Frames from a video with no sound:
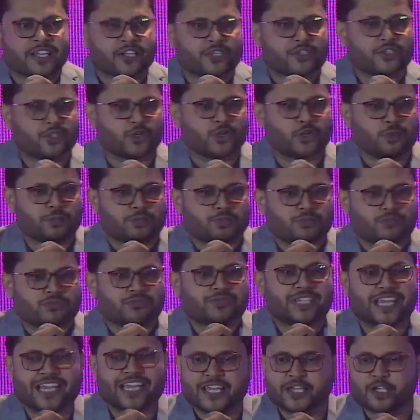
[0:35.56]
So,
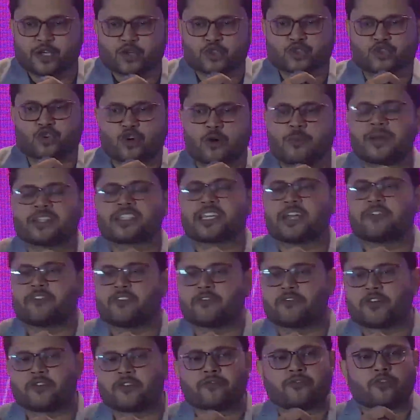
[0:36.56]
thank you so much,
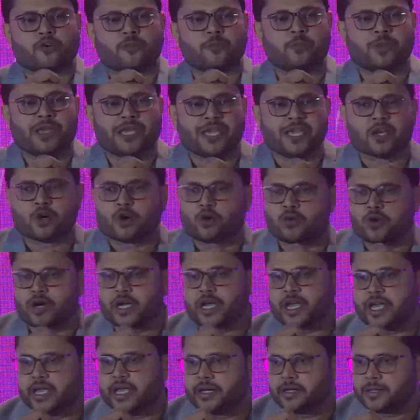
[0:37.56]
everyone, for being
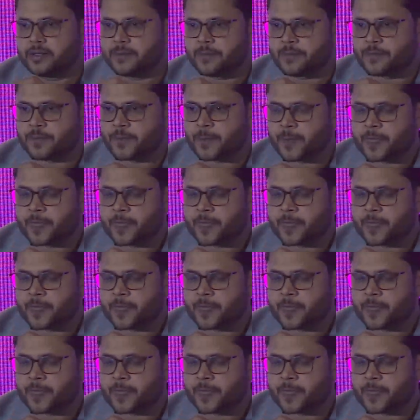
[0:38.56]
over here.